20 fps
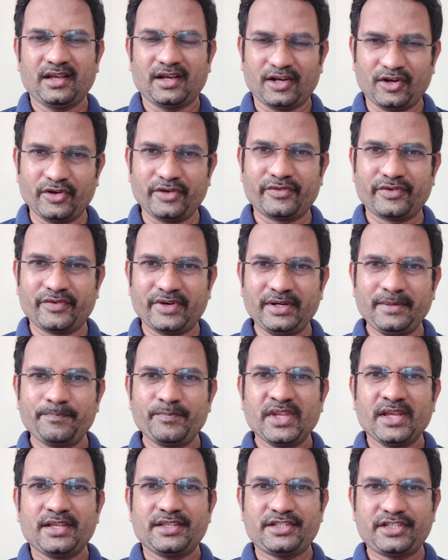Hello
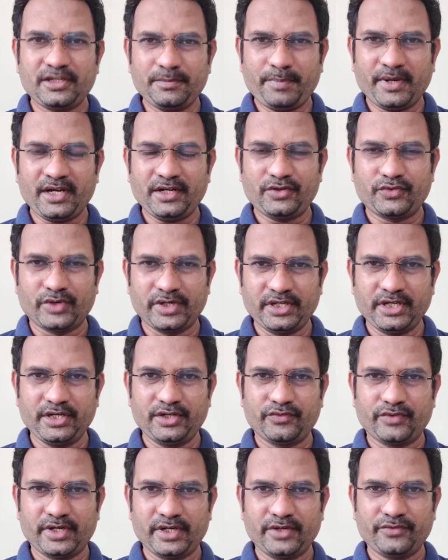everyone, GPAT
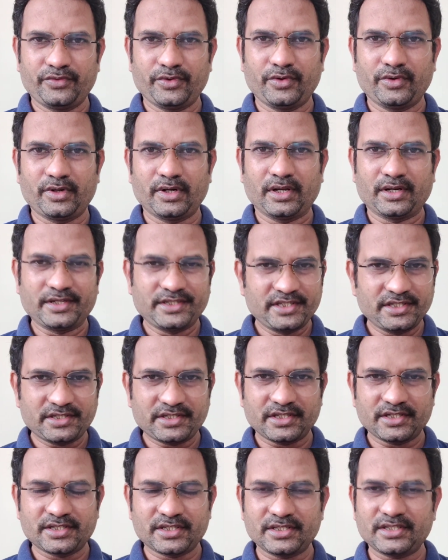2024
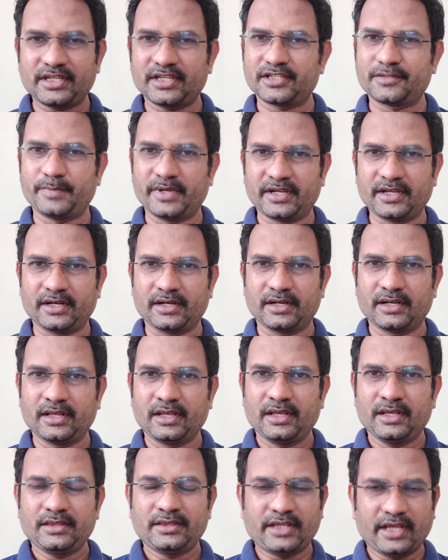registrations has begun.
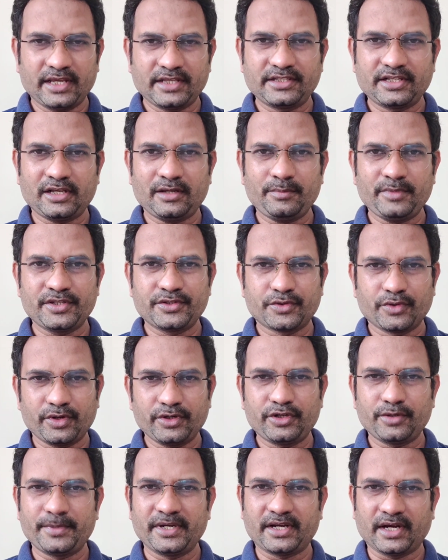The exam is
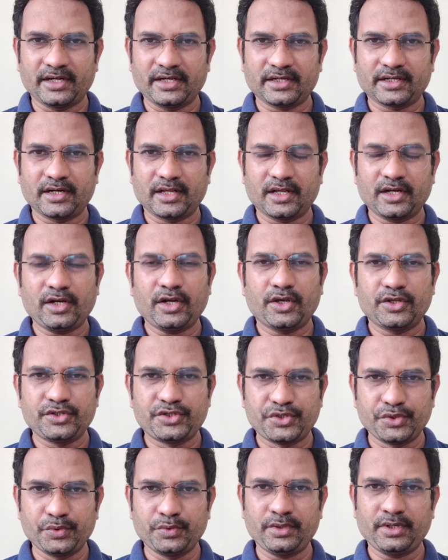going to be conducted on
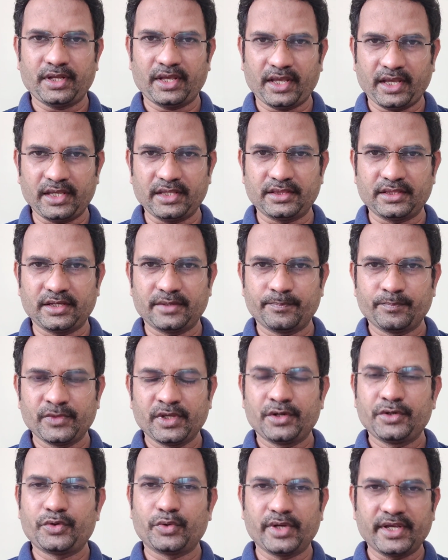June 8th.
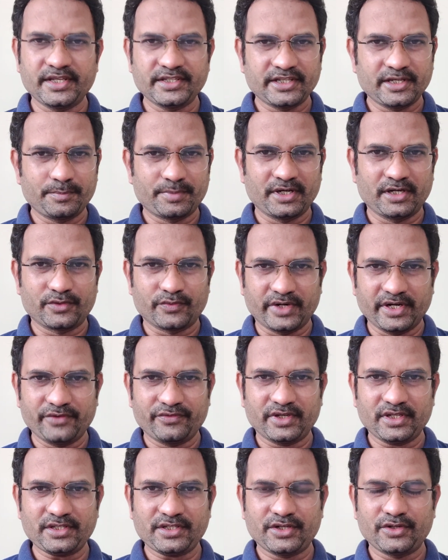Today is April
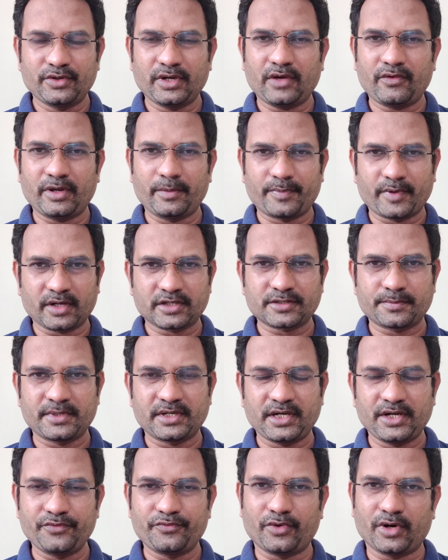21st, you have
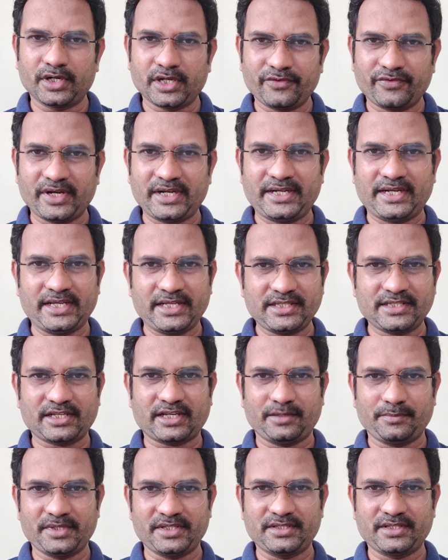approximately 45 days
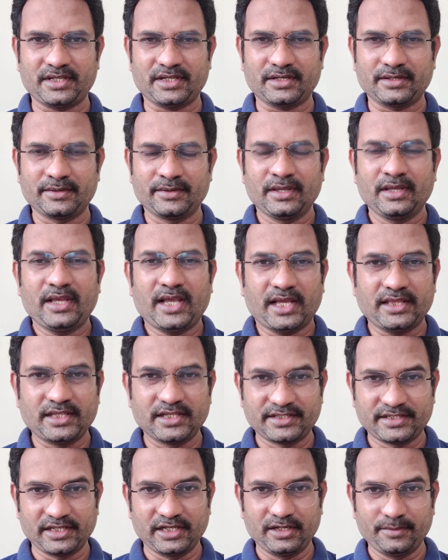time is there and
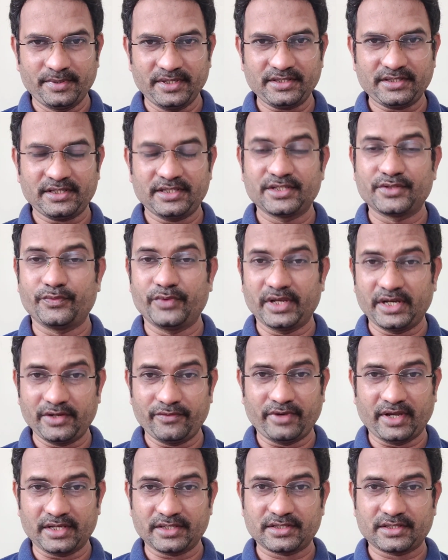the syllabus is
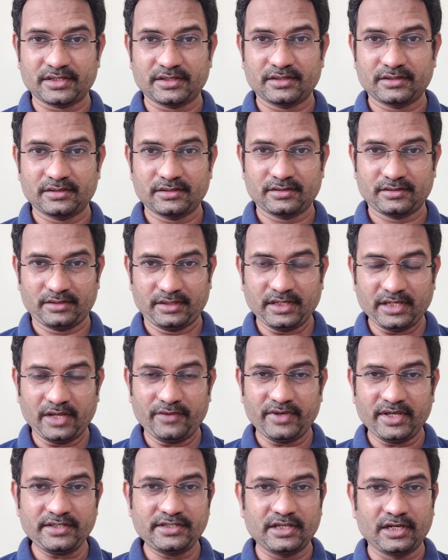very vast. In
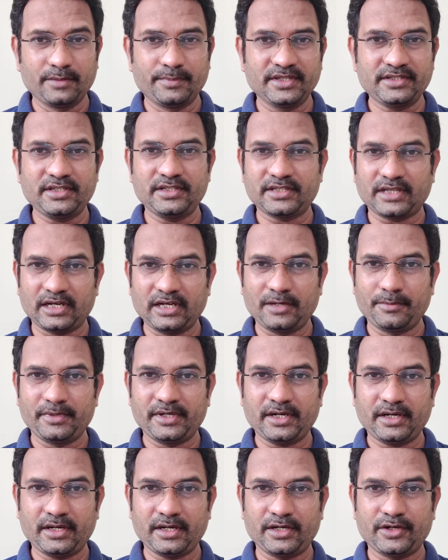a way, syllabus is
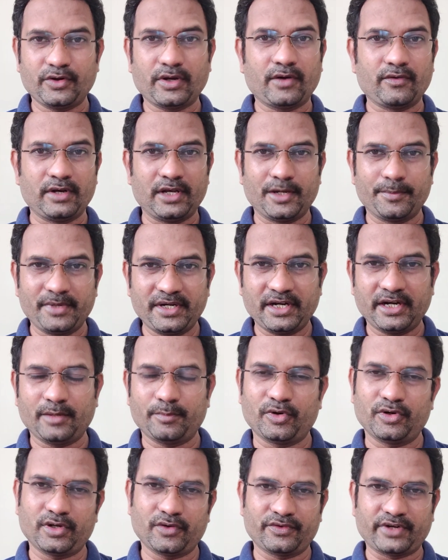unlimited and you have limited
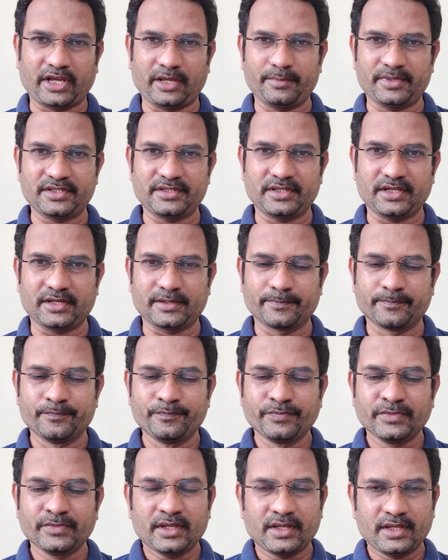amount of time is there.
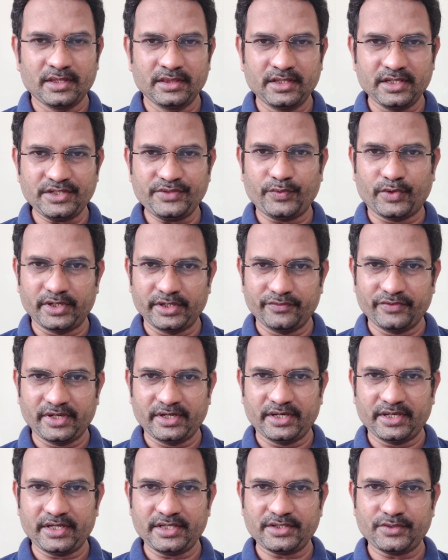In these
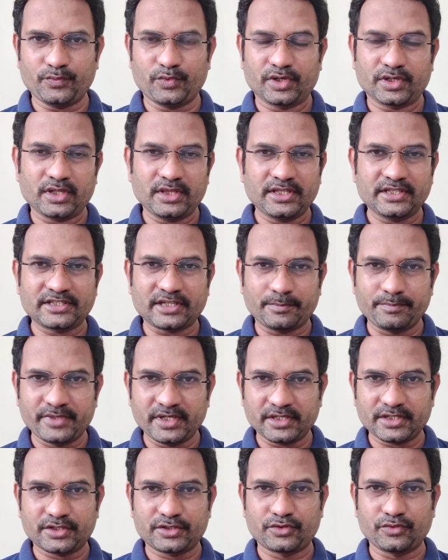45 days, what are the
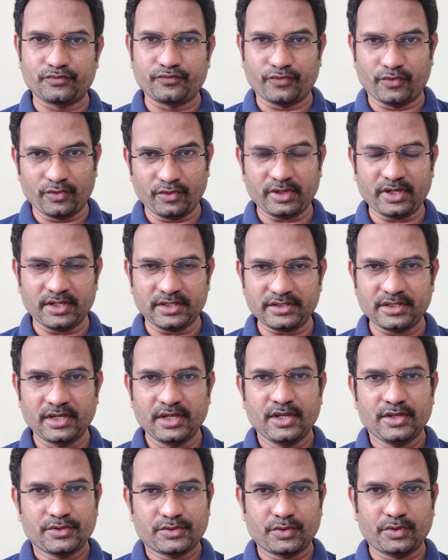subjects to focus
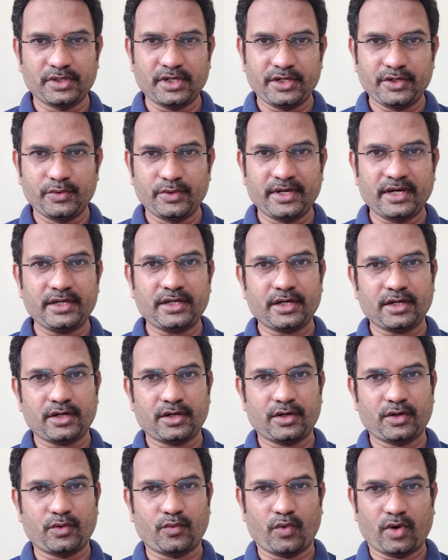so that you get
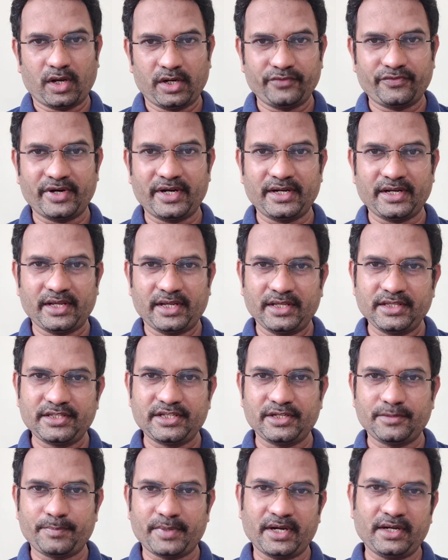qualified in
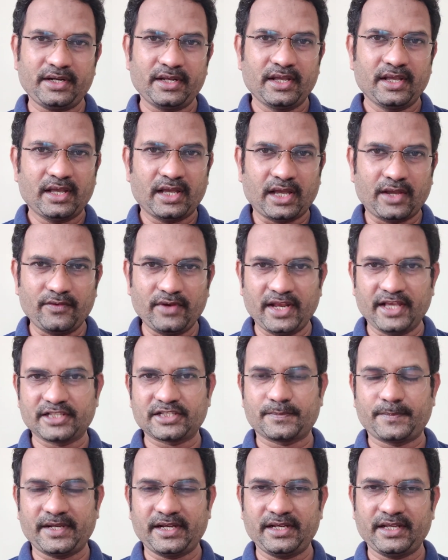GPAT, I will
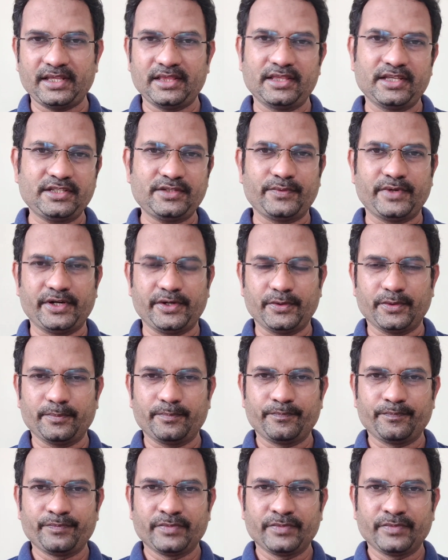explain in this video.